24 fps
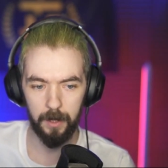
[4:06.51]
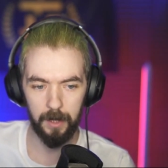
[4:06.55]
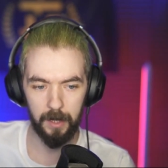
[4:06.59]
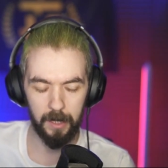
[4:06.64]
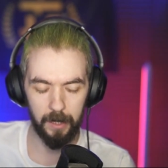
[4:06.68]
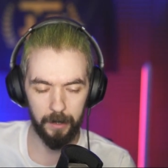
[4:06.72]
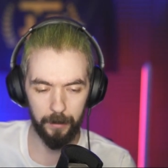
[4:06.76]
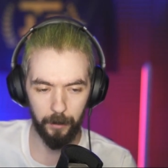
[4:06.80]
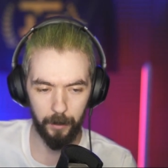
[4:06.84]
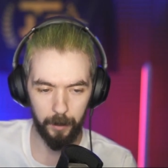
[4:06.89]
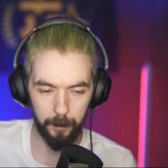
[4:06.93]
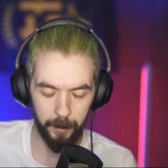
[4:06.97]

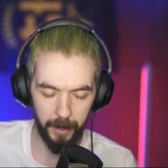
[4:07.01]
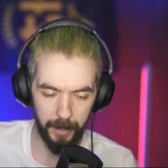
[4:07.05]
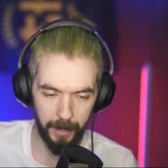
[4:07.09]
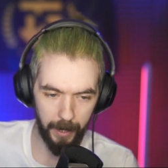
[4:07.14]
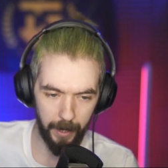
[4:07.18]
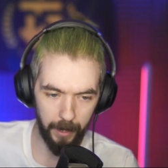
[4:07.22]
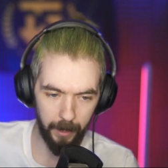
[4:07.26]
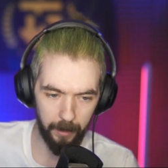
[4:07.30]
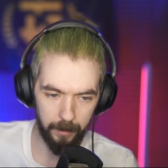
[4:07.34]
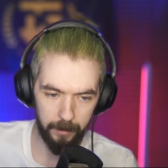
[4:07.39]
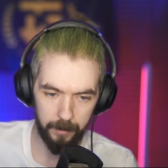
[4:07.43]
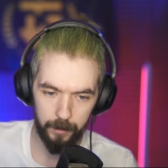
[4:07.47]
clearing my
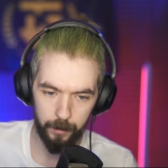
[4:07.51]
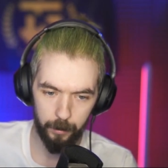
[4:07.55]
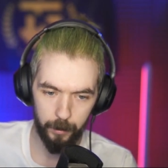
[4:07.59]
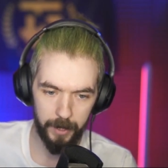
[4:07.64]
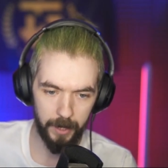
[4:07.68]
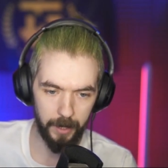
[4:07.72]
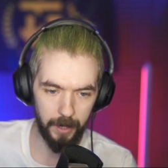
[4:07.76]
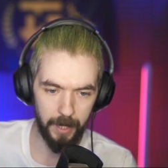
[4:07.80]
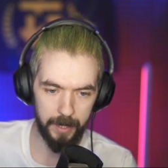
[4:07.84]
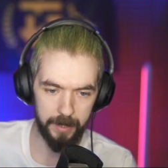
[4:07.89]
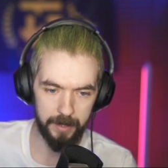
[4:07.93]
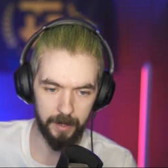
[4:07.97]
head,
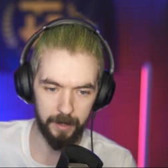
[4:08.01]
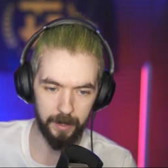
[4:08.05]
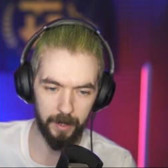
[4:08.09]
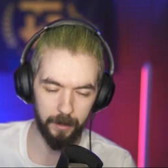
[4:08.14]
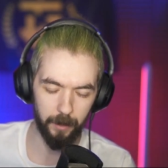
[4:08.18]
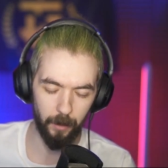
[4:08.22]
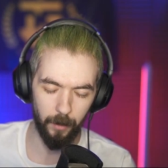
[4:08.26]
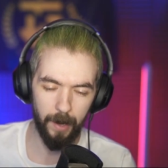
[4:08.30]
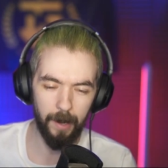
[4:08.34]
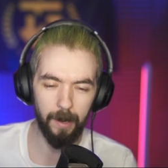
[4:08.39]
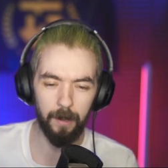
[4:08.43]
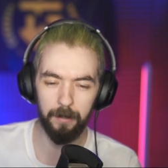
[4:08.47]
realizing that
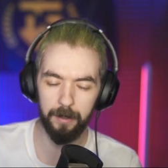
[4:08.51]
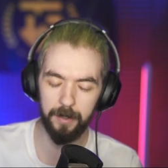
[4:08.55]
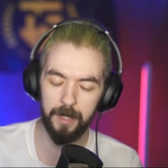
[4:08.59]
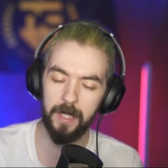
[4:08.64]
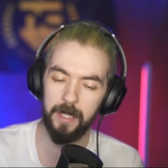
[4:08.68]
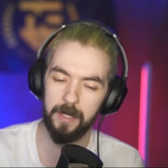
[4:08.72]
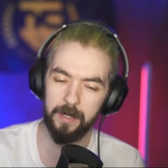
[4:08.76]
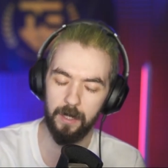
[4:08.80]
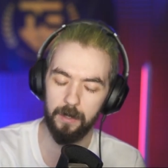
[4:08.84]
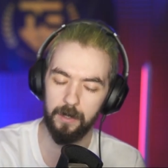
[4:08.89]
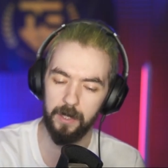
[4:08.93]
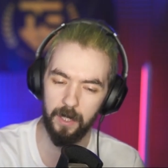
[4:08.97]
there are
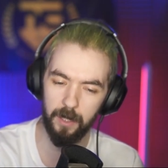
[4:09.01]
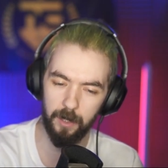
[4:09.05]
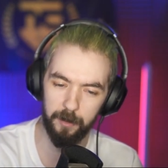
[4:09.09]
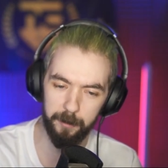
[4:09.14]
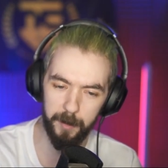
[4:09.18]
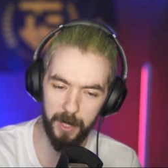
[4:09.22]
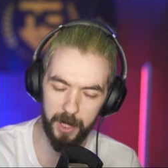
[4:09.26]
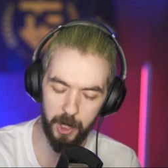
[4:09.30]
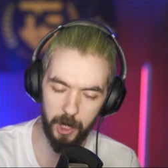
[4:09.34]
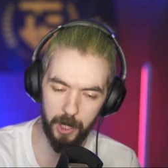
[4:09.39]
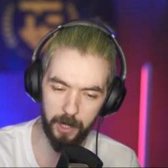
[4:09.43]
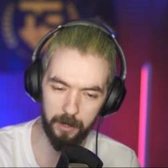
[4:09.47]
things outside of
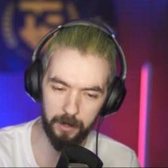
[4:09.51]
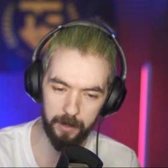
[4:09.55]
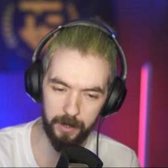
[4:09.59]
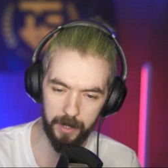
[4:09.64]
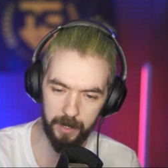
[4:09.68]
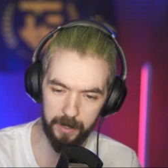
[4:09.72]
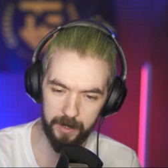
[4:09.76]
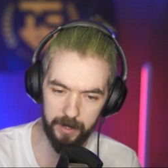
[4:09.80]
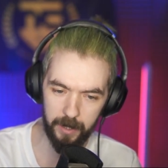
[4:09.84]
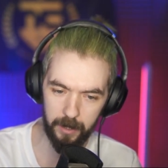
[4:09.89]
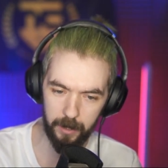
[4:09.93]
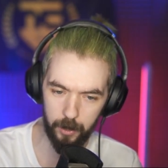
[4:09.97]
my channel that
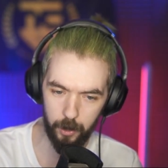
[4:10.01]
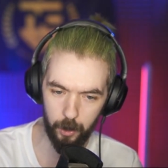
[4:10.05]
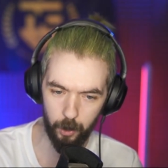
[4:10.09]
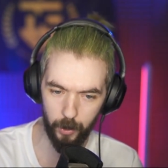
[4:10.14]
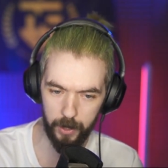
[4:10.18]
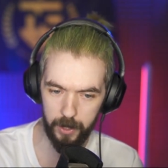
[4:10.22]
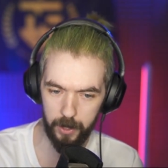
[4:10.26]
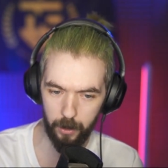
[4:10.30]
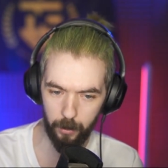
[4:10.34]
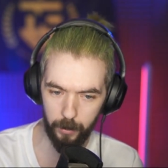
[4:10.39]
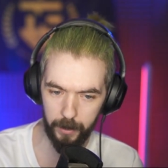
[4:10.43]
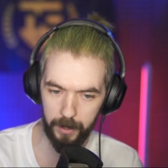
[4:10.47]
I still
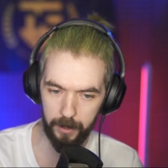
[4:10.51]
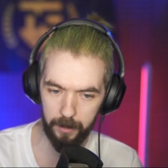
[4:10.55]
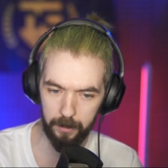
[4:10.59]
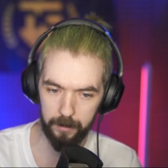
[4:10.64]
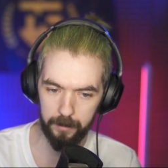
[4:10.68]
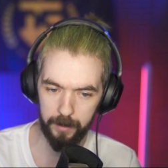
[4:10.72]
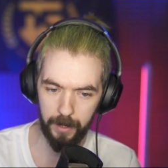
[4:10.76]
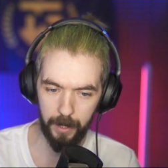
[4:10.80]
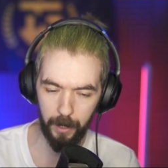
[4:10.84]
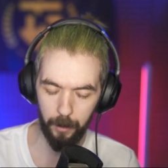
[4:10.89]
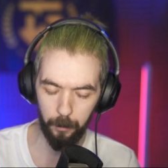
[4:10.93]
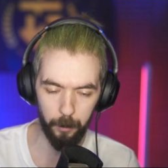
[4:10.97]
enjoy
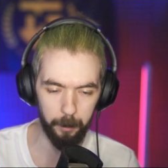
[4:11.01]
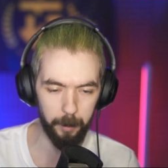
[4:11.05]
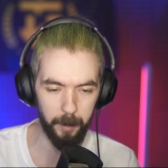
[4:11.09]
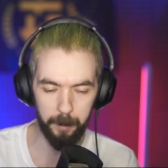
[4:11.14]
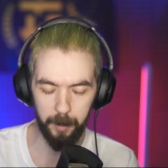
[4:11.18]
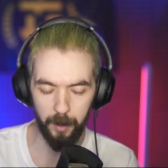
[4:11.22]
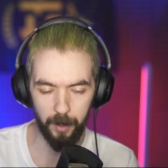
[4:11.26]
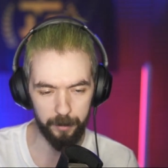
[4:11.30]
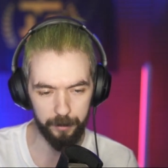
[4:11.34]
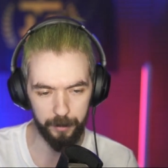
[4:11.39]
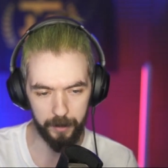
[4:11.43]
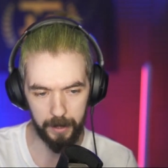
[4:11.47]
doing that I would be
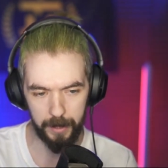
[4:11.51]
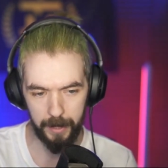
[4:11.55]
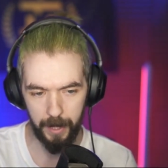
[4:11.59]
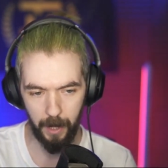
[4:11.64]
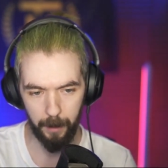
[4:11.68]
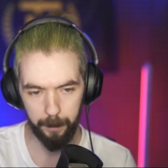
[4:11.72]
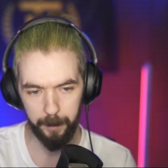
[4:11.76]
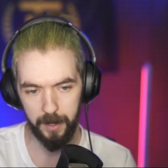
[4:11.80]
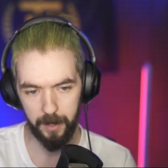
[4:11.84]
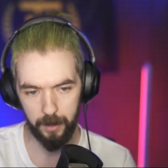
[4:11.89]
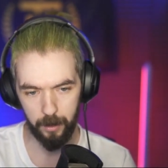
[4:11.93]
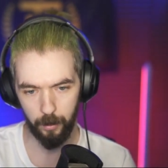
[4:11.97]
perfectly
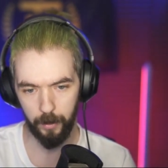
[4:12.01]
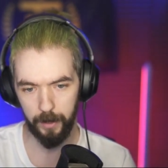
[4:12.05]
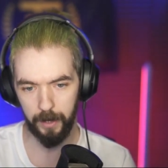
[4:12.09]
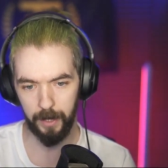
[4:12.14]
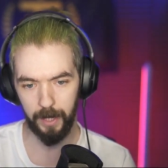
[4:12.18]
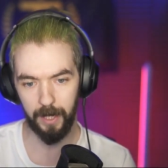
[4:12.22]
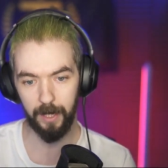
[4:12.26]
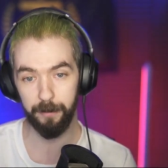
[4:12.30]
happy doing